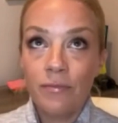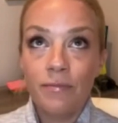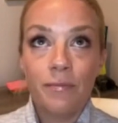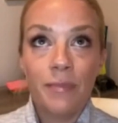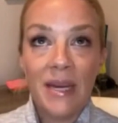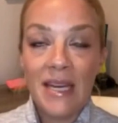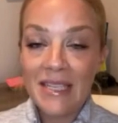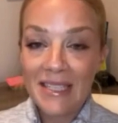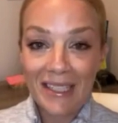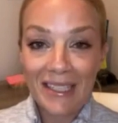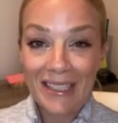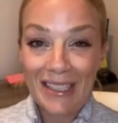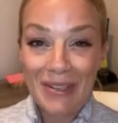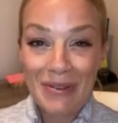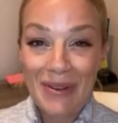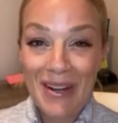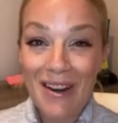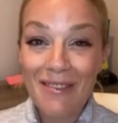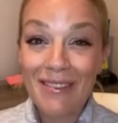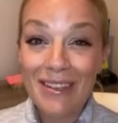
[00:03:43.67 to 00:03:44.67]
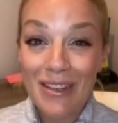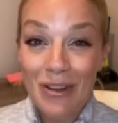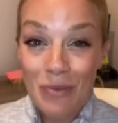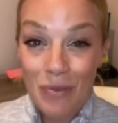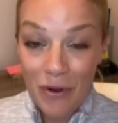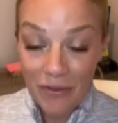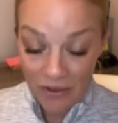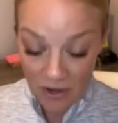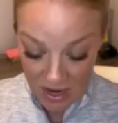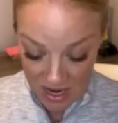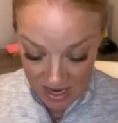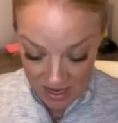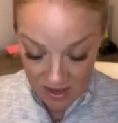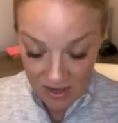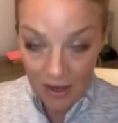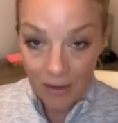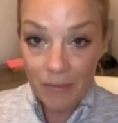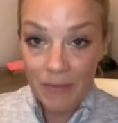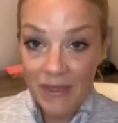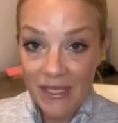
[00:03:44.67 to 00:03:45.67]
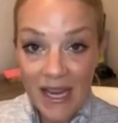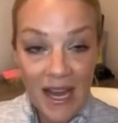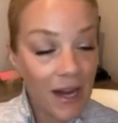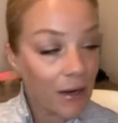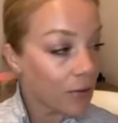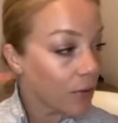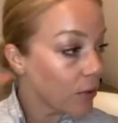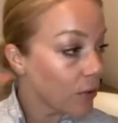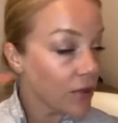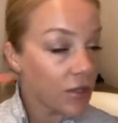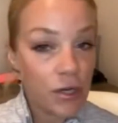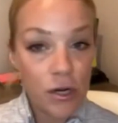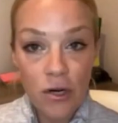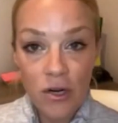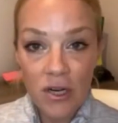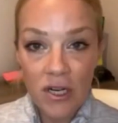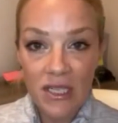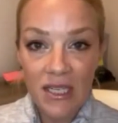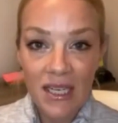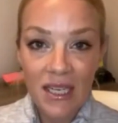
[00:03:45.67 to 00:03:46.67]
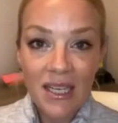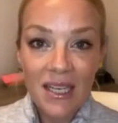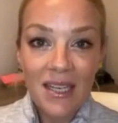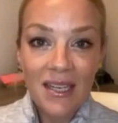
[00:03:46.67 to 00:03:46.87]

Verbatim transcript: basically whenever you move your head up, down, or turn,